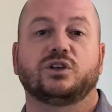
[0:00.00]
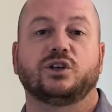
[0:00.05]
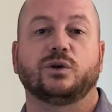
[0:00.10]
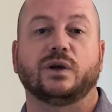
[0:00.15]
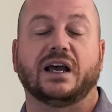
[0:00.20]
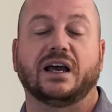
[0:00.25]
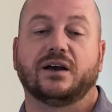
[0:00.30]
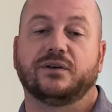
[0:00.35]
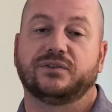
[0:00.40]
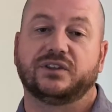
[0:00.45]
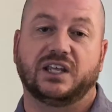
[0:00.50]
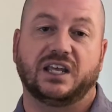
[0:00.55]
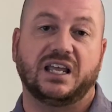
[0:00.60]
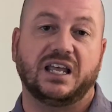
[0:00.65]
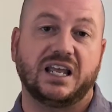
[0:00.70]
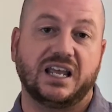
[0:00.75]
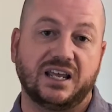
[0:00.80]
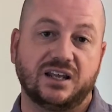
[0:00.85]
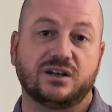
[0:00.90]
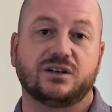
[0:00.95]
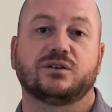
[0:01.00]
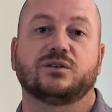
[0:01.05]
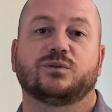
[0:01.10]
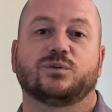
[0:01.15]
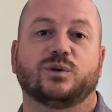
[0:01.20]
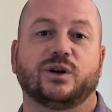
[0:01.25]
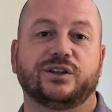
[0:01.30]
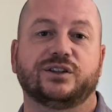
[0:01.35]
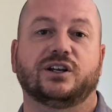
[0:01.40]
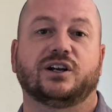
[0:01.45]
you have the inn
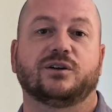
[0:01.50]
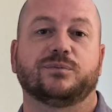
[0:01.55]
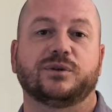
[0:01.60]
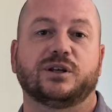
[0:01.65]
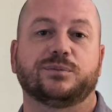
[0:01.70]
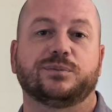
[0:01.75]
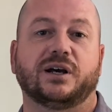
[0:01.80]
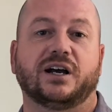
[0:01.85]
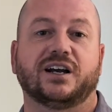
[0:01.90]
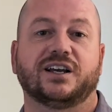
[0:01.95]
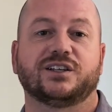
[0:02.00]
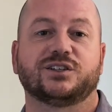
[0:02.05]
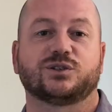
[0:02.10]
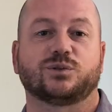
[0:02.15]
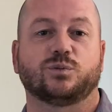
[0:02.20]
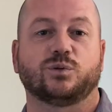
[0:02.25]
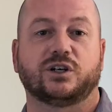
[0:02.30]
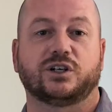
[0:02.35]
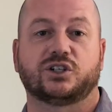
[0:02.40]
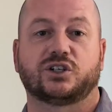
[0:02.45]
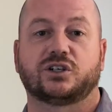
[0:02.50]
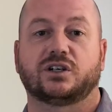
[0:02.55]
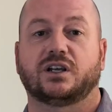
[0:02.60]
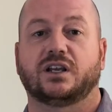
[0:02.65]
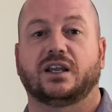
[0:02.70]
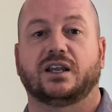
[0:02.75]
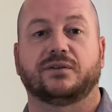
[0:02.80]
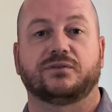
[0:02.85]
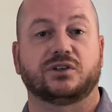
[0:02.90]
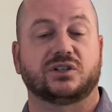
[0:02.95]
right there at Mid Pines, which
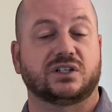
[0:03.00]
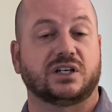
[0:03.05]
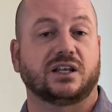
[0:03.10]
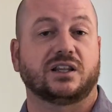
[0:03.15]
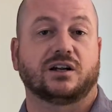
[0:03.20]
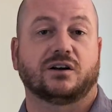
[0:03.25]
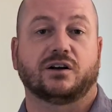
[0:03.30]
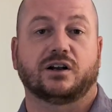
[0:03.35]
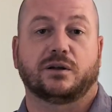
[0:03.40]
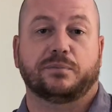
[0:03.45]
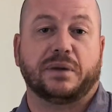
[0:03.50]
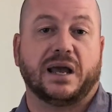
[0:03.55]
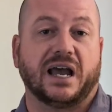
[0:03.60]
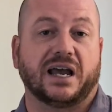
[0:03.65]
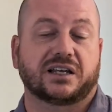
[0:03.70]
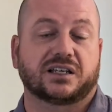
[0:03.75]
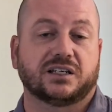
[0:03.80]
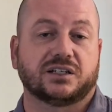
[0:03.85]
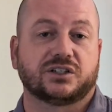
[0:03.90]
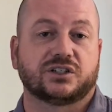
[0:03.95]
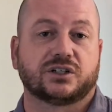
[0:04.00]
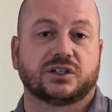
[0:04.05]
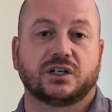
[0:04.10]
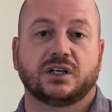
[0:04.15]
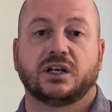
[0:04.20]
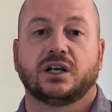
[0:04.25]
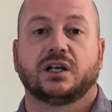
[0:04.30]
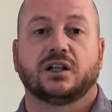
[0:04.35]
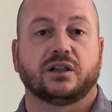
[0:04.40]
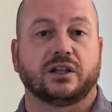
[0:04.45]
if you stay there on a package
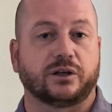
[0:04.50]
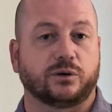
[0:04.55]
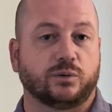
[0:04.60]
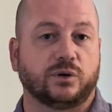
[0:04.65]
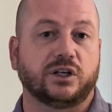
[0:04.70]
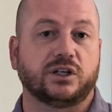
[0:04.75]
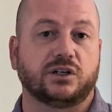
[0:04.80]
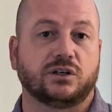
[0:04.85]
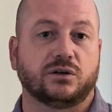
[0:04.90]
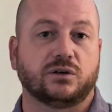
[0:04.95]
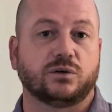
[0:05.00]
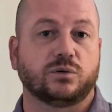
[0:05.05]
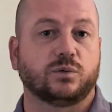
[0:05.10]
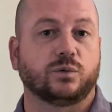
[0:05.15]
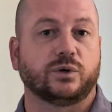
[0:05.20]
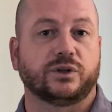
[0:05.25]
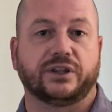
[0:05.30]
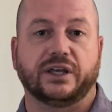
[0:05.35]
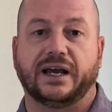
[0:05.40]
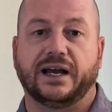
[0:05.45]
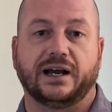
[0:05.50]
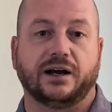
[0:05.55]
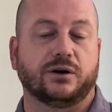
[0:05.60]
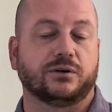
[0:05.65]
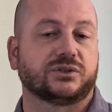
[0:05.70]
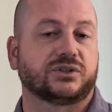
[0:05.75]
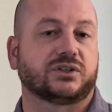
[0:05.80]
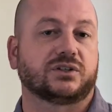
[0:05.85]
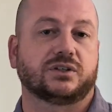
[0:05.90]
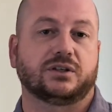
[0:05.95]
like we do with the
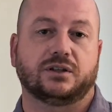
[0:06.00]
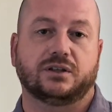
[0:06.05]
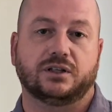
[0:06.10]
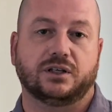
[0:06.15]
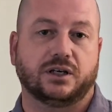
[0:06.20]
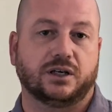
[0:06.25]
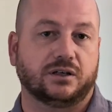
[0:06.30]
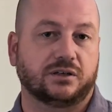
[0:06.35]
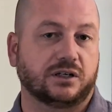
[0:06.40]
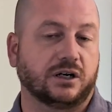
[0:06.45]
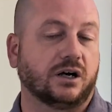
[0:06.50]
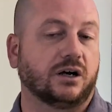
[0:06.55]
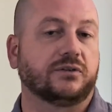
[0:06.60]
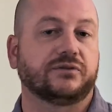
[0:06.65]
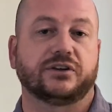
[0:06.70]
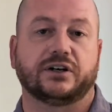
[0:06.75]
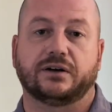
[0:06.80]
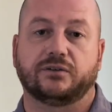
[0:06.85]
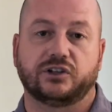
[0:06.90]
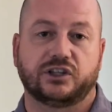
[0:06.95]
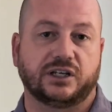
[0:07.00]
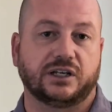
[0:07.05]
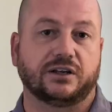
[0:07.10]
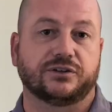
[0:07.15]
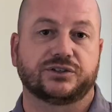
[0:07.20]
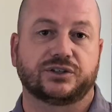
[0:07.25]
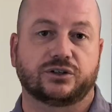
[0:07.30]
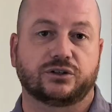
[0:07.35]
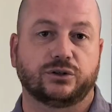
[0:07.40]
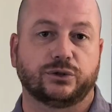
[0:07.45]
house and the golf and everything
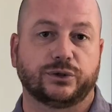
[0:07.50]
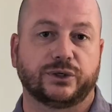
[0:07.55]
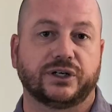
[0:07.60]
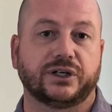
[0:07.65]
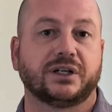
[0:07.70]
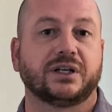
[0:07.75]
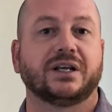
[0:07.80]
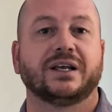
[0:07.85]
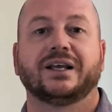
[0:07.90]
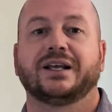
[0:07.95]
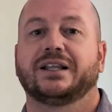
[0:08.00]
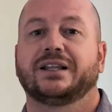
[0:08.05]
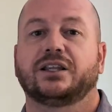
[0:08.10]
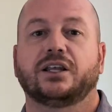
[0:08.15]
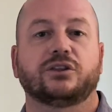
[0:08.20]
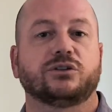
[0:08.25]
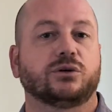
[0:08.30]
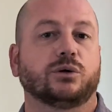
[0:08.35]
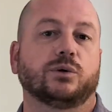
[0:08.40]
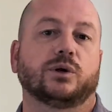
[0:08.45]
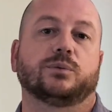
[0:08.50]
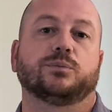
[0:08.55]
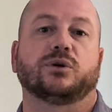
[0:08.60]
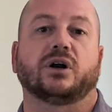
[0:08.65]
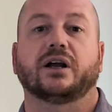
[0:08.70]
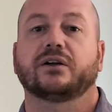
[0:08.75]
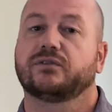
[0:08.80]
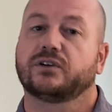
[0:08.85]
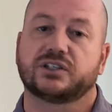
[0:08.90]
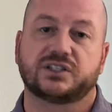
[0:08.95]
else included, they throw in
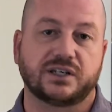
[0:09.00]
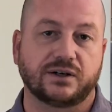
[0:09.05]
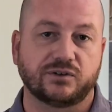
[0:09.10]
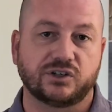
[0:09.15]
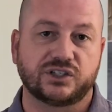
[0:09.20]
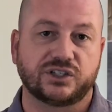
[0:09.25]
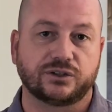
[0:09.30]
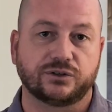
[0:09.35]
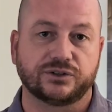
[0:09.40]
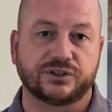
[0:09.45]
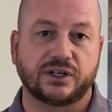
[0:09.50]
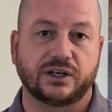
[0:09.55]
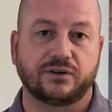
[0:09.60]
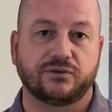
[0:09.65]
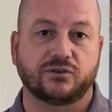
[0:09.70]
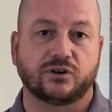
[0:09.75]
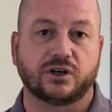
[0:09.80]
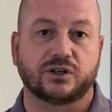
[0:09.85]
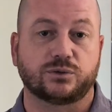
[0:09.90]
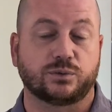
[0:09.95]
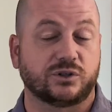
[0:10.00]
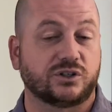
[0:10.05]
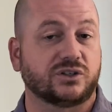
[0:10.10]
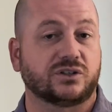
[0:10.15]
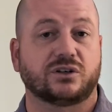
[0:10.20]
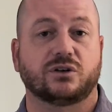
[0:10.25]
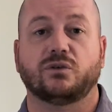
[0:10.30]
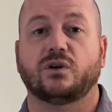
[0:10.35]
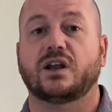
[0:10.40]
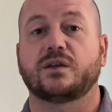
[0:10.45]
breakfast every single day for us, which is
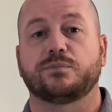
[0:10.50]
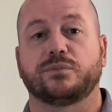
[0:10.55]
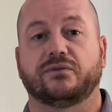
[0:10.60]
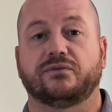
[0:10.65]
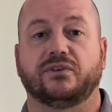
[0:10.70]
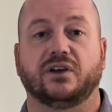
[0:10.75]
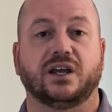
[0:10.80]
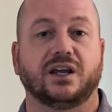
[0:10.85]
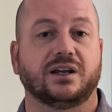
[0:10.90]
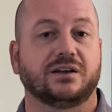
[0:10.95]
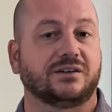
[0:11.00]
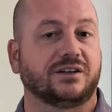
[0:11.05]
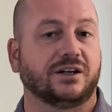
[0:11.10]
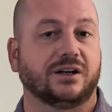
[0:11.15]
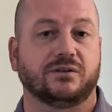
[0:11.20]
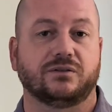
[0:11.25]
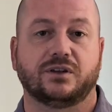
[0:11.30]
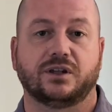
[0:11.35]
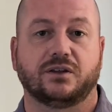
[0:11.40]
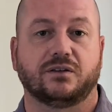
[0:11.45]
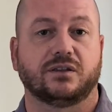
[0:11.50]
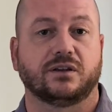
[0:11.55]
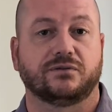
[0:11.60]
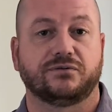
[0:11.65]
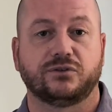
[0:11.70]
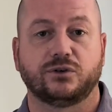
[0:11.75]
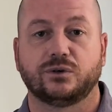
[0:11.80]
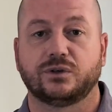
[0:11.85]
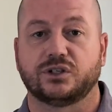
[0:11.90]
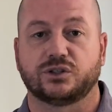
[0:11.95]
a great buffet. The
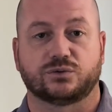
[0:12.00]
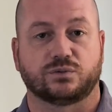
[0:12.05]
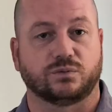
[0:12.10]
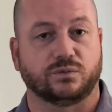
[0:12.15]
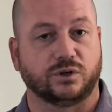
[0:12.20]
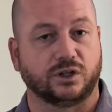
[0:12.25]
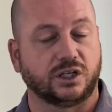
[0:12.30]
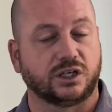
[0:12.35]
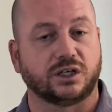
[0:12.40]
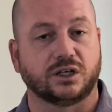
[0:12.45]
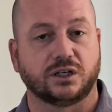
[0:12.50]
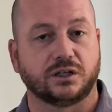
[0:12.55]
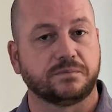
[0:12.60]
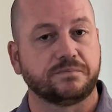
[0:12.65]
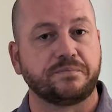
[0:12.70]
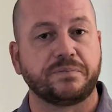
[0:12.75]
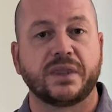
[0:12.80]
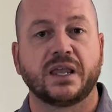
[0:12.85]
food is really good.